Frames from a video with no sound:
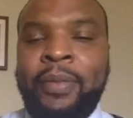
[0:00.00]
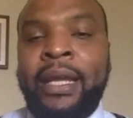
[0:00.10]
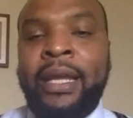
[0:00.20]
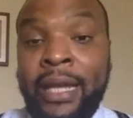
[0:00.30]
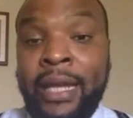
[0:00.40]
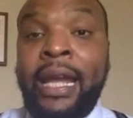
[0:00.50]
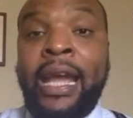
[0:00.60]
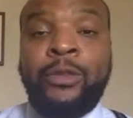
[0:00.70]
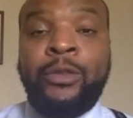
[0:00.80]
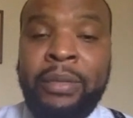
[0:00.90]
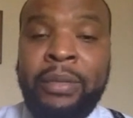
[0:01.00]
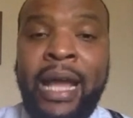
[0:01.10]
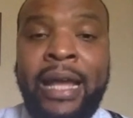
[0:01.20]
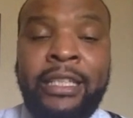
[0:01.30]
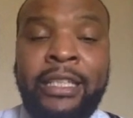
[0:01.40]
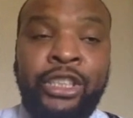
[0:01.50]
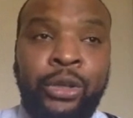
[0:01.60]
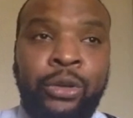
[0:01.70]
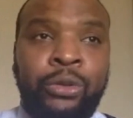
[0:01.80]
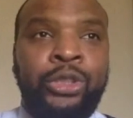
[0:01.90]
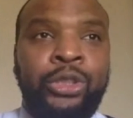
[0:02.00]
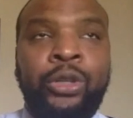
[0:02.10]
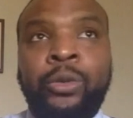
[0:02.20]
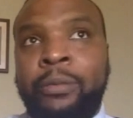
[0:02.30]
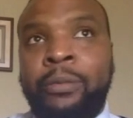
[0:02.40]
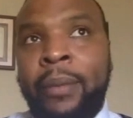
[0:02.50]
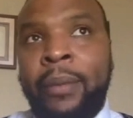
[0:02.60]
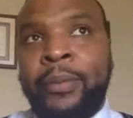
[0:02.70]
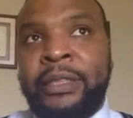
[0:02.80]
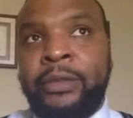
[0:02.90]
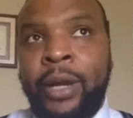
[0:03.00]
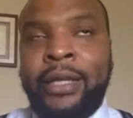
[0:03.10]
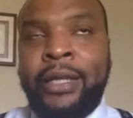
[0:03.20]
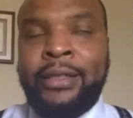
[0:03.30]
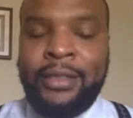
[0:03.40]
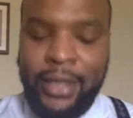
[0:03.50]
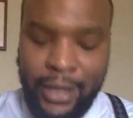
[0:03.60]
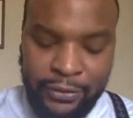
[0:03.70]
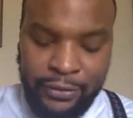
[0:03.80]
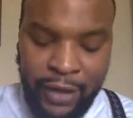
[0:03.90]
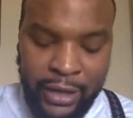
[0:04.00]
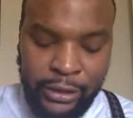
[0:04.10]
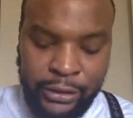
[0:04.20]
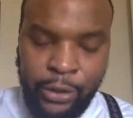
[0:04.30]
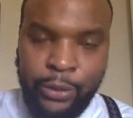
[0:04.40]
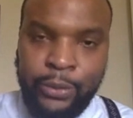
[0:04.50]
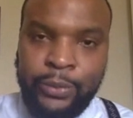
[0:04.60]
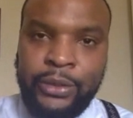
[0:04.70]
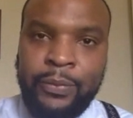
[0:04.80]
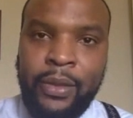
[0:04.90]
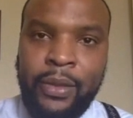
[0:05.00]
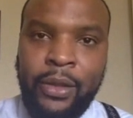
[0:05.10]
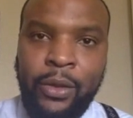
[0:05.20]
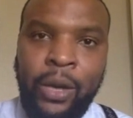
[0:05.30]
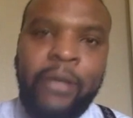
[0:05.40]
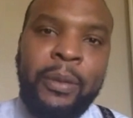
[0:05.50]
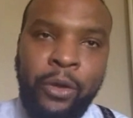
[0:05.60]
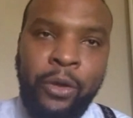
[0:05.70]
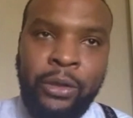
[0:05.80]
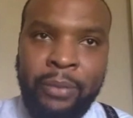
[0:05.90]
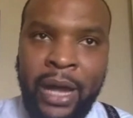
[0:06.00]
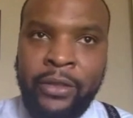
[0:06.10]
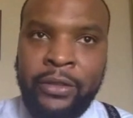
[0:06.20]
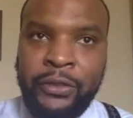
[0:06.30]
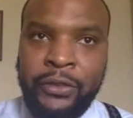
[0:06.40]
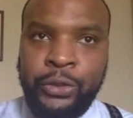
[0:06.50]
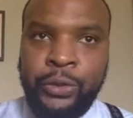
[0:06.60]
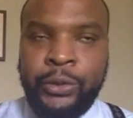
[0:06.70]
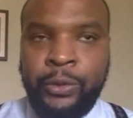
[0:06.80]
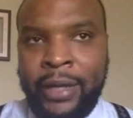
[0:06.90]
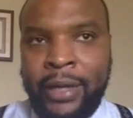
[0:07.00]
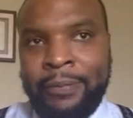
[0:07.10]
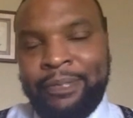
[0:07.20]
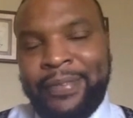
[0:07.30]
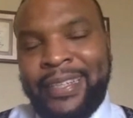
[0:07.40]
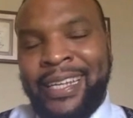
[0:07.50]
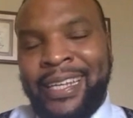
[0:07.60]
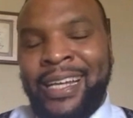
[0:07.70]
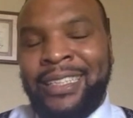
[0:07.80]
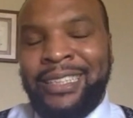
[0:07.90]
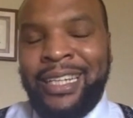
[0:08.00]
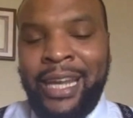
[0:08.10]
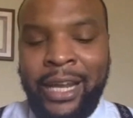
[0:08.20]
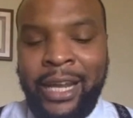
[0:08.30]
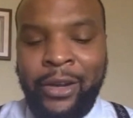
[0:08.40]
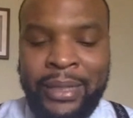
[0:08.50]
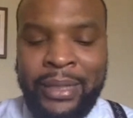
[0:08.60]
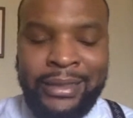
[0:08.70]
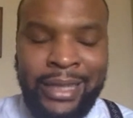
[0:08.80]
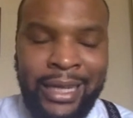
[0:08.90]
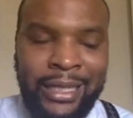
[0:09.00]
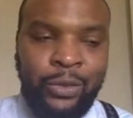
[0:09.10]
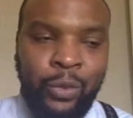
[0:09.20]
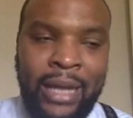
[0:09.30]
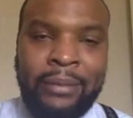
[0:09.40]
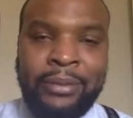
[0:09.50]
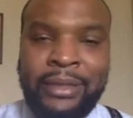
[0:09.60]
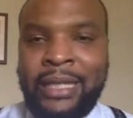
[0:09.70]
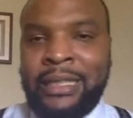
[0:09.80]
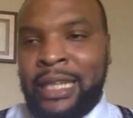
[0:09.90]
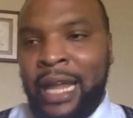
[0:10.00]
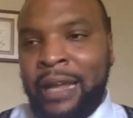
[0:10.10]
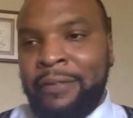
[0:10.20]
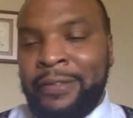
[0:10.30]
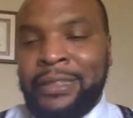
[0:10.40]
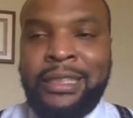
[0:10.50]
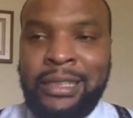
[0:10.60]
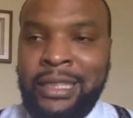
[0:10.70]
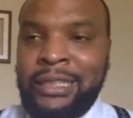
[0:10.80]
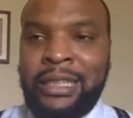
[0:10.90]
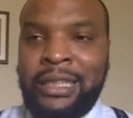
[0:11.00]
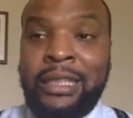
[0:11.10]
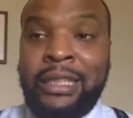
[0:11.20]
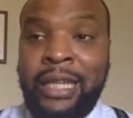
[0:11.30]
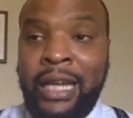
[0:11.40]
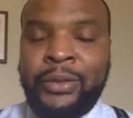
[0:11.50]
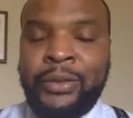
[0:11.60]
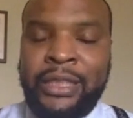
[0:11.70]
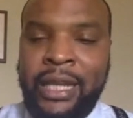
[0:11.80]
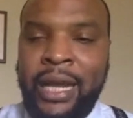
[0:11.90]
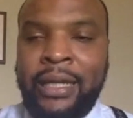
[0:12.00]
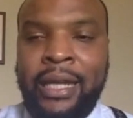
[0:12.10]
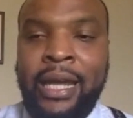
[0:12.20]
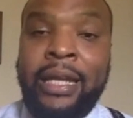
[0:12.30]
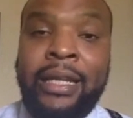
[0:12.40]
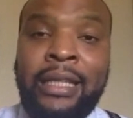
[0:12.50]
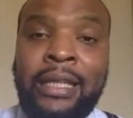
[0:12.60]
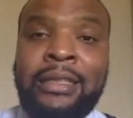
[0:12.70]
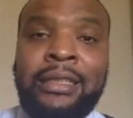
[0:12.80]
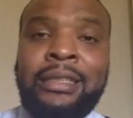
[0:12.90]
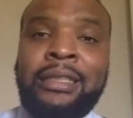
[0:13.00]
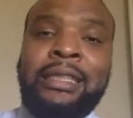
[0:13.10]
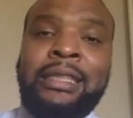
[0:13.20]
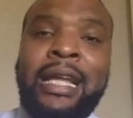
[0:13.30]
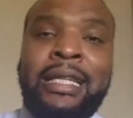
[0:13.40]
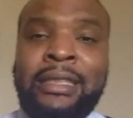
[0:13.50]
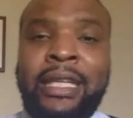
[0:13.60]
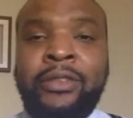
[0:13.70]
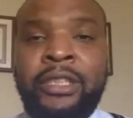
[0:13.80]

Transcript: And they answer with monotonous tones. You know, the real problem isn't race. It's fatherless homes. Why are you people only bothered if the shooter is white? Yeah, I understand your anger. I'm not saying it's right. I'm saying it's life. And statistically, the danger is slight. Now listen, the sliding scales of